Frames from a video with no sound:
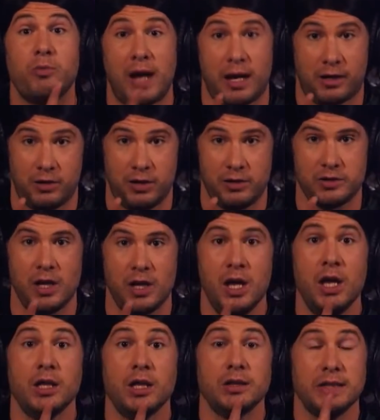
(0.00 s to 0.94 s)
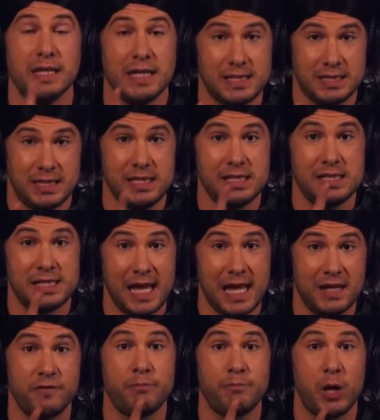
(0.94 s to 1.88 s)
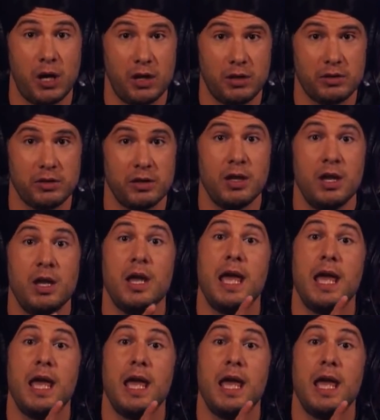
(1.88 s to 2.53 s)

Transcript: records list his date of birth,